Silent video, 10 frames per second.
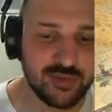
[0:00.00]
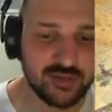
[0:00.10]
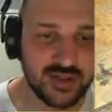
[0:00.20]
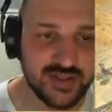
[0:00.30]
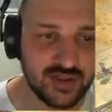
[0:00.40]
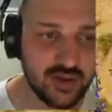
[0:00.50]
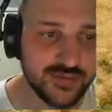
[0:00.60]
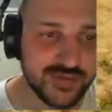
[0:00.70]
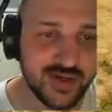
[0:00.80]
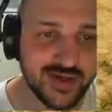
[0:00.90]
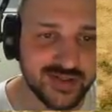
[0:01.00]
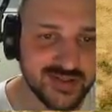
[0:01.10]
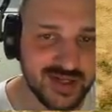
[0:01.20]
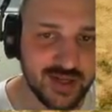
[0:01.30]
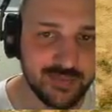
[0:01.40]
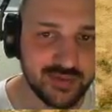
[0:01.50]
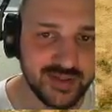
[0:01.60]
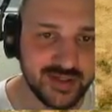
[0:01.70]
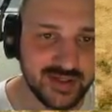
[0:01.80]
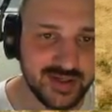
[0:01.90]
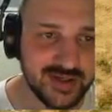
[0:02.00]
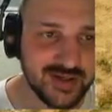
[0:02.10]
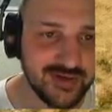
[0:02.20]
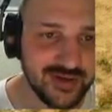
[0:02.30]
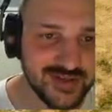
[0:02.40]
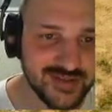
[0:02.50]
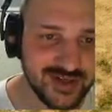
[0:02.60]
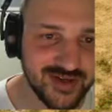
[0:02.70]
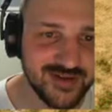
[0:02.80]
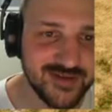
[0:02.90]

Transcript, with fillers: building this Olfsar and start building uh, Hersir.